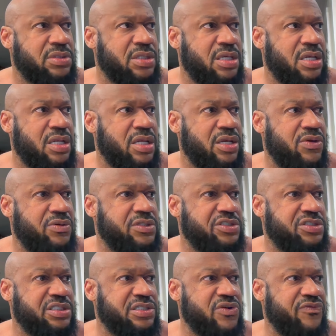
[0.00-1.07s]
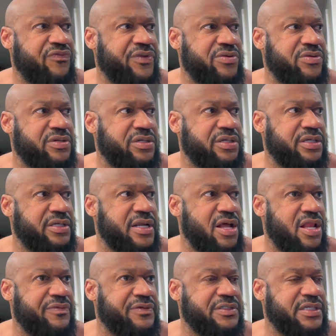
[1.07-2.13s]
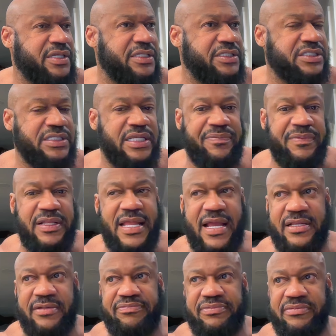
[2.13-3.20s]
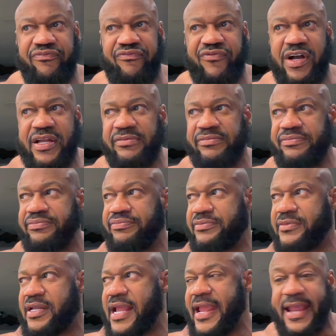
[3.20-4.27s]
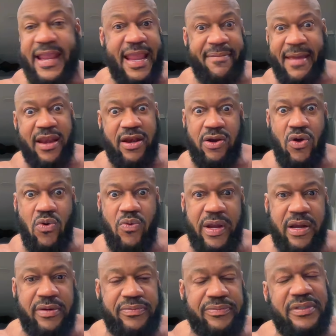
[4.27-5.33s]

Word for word: All I know this shit don't feel good. And all of a sudden, it just hit me like a fucking It came out of nowhere.